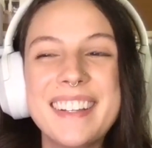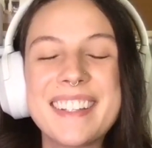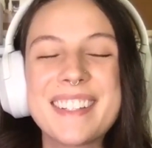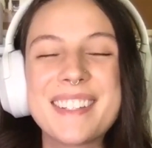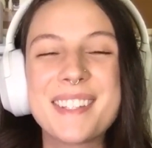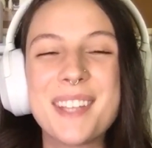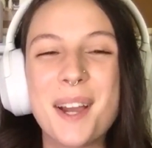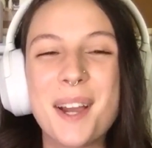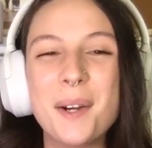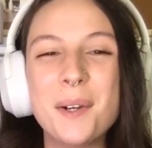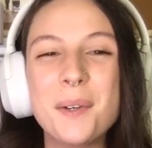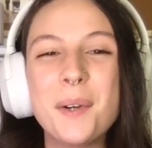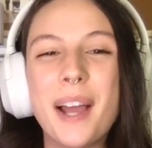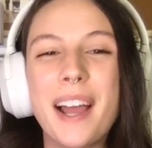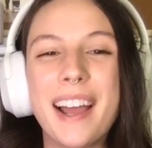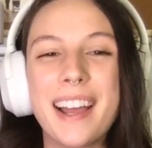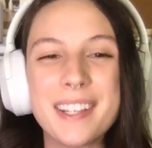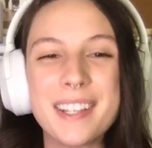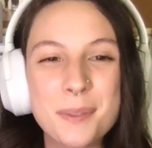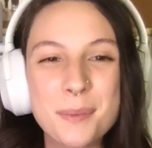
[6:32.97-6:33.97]
So
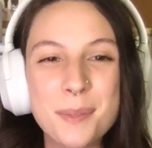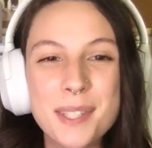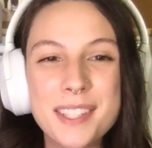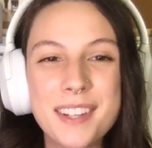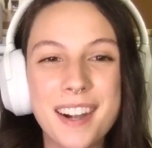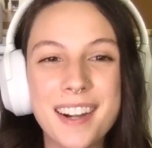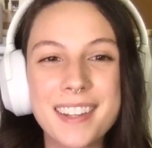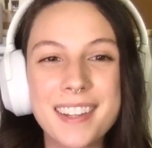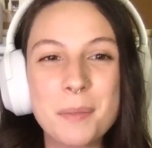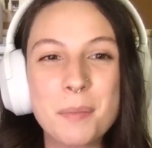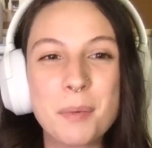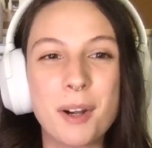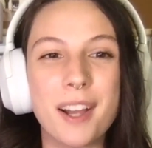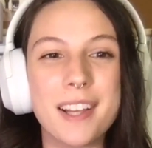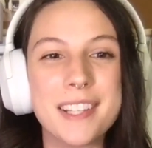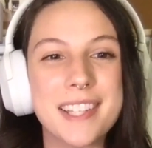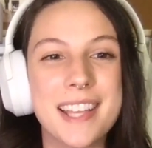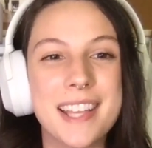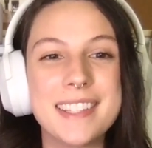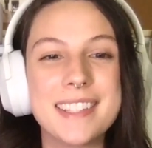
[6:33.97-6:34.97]
as we started the
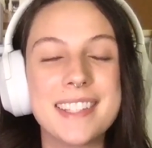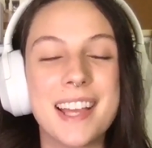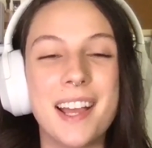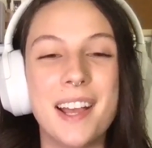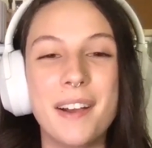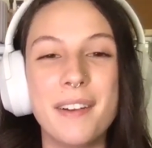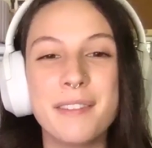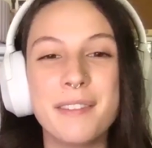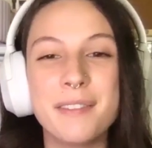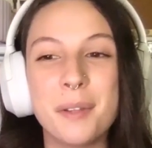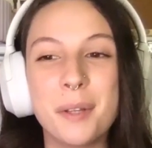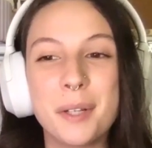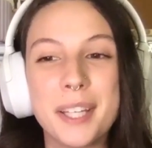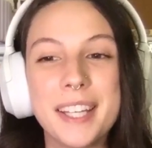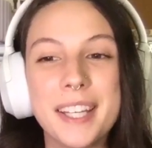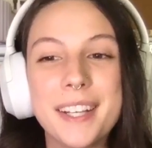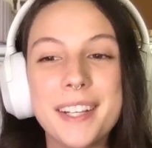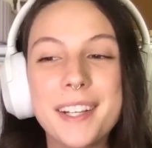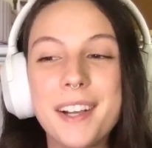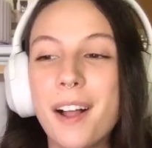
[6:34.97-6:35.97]
process of
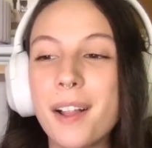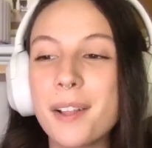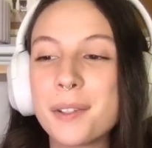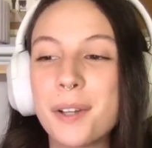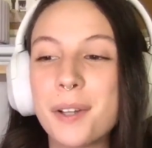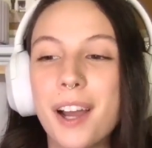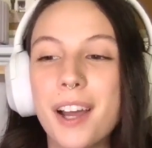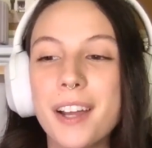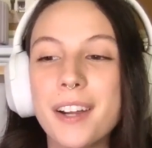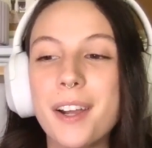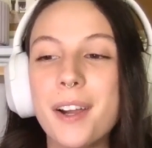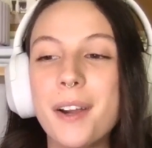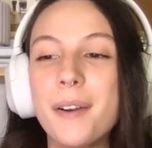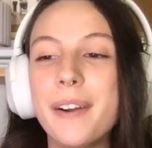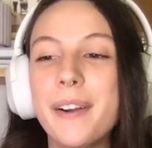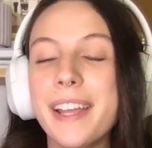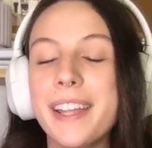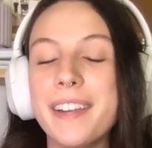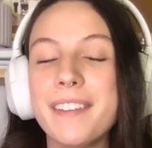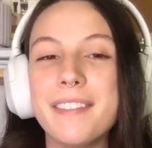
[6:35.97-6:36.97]
looking at Colorado
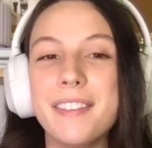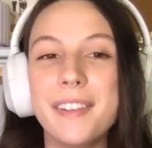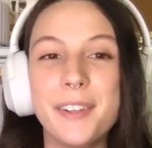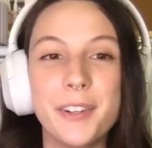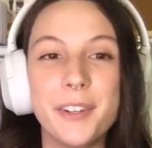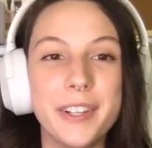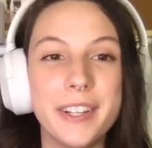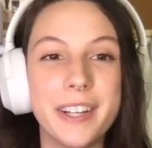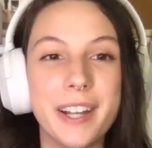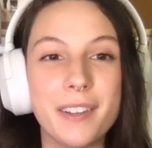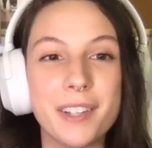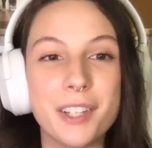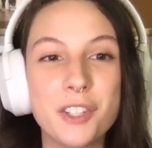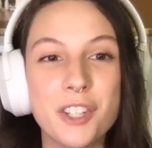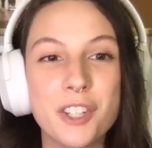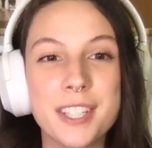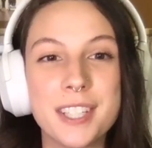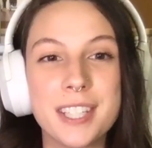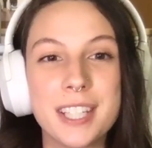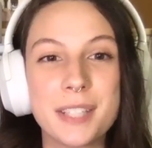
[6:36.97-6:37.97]
and figuring out
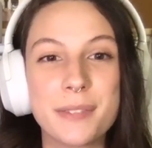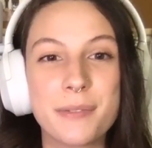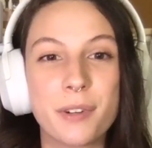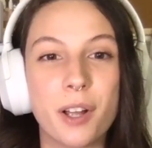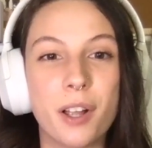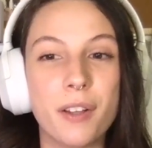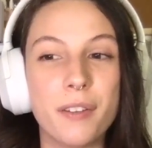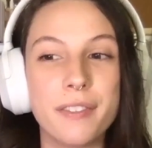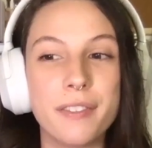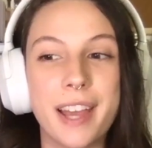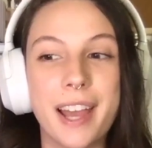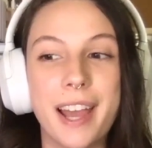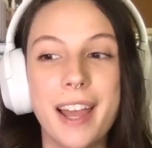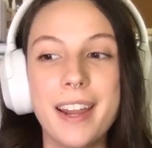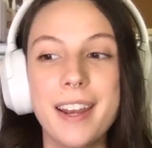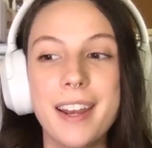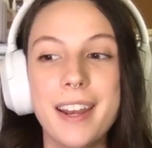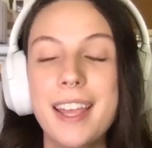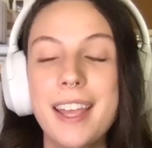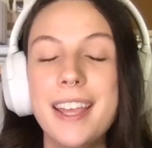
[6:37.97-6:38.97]
logistics for all of
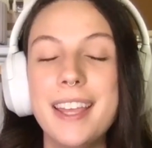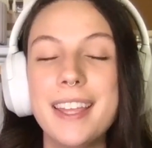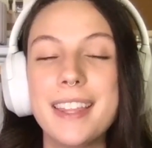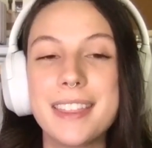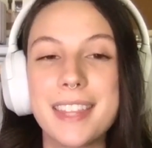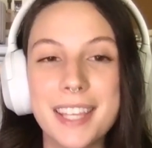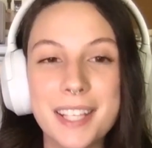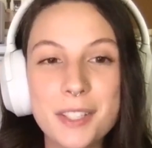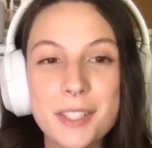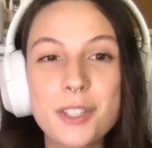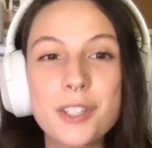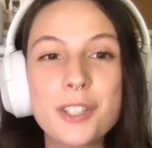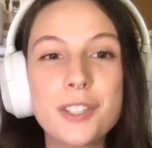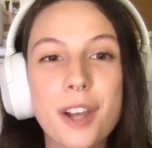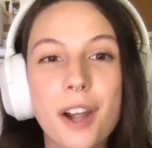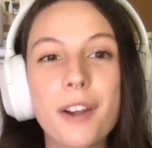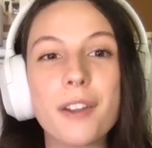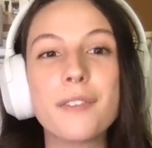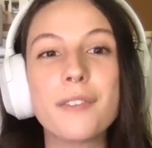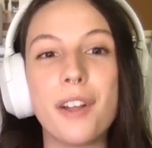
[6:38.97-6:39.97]
that, things just
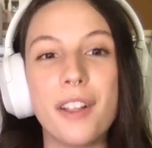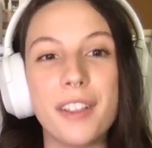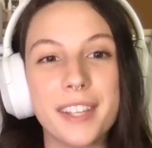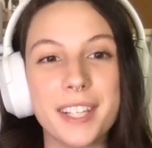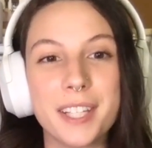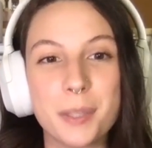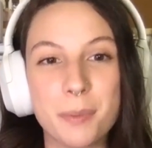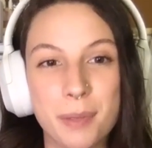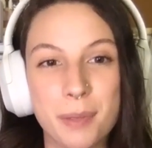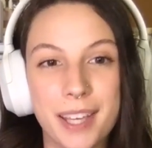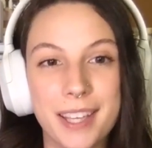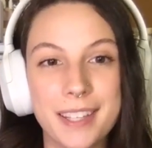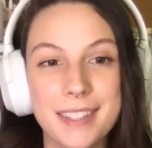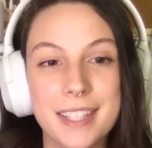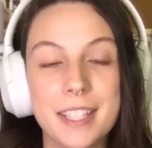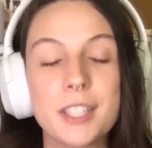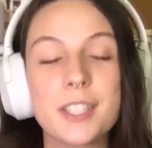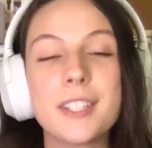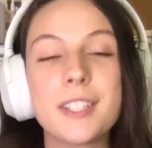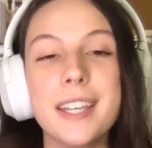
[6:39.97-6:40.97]
started falling into place.
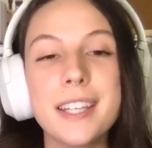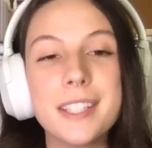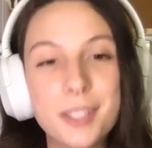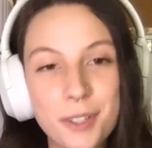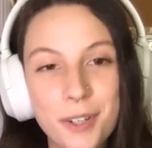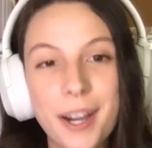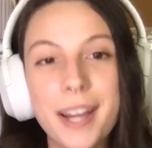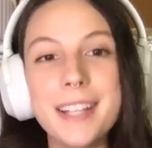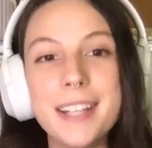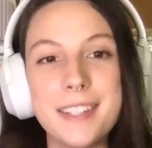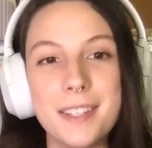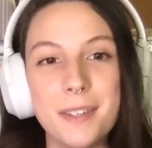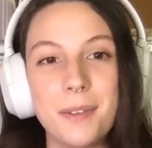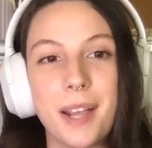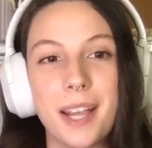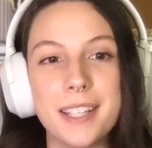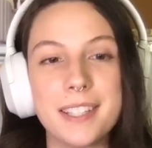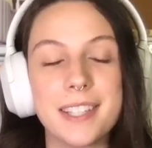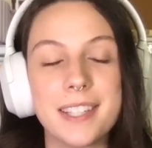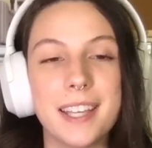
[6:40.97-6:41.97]
It's crazy, you
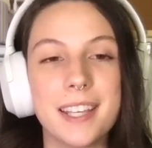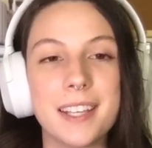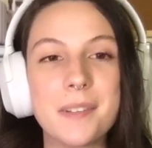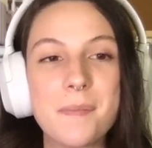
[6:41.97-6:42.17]
guys. Like,